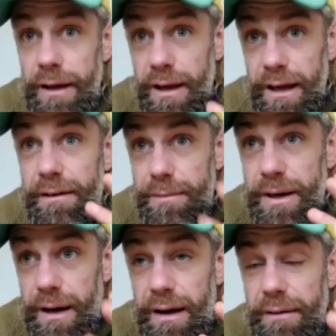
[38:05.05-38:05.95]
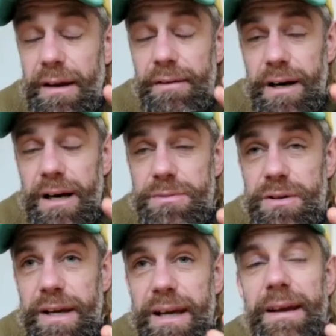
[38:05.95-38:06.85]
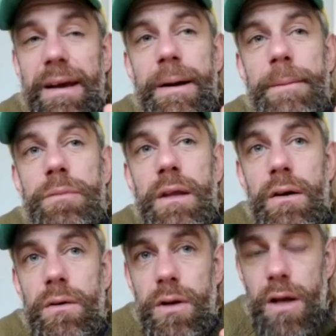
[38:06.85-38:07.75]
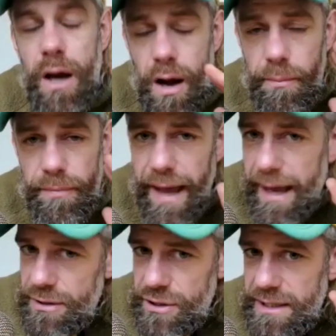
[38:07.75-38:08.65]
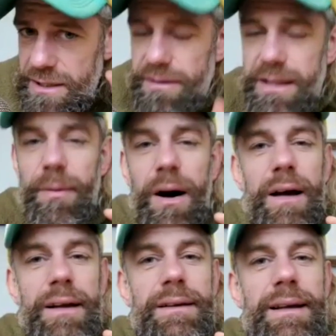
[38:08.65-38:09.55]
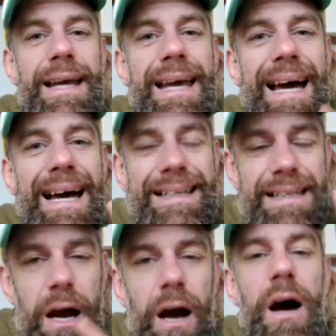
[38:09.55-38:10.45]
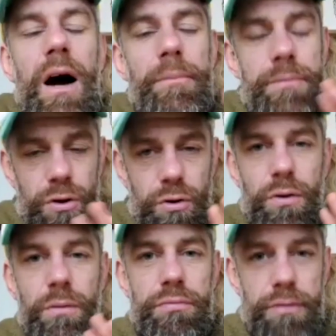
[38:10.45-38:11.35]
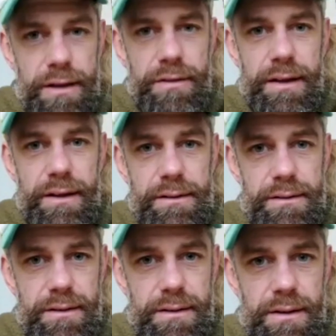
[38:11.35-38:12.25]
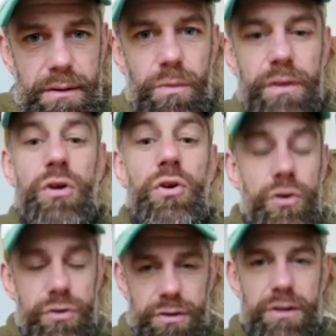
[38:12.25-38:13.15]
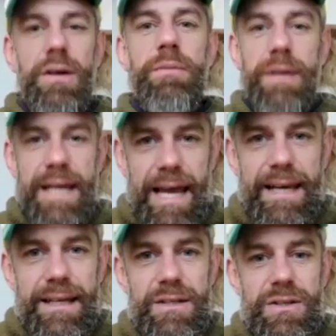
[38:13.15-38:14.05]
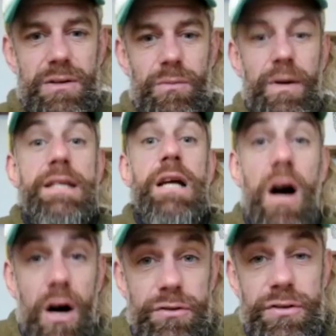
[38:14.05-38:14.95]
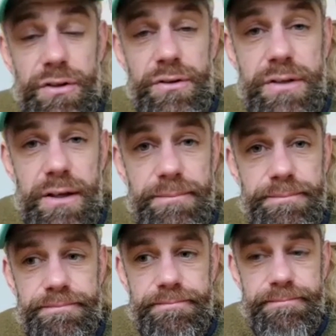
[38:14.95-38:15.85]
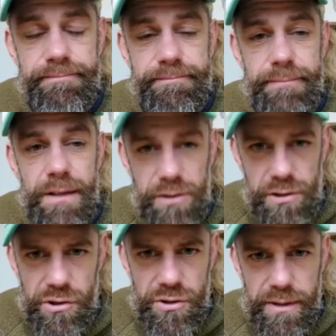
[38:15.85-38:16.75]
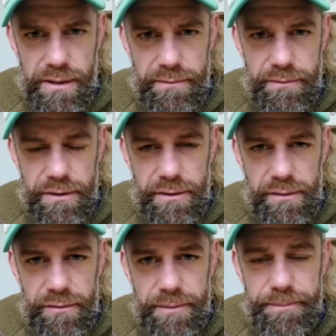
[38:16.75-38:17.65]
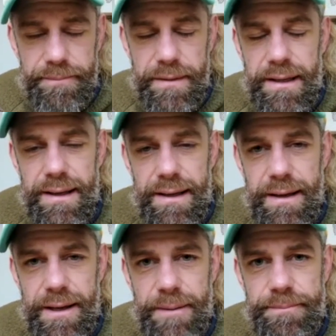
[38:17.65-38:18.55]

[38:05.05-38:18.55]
like I'm suffocating. Calm that chatter in the mind and calm your breathing with good mechanics when it's hard to do so. I encourage you with that for your recovery. Yeah,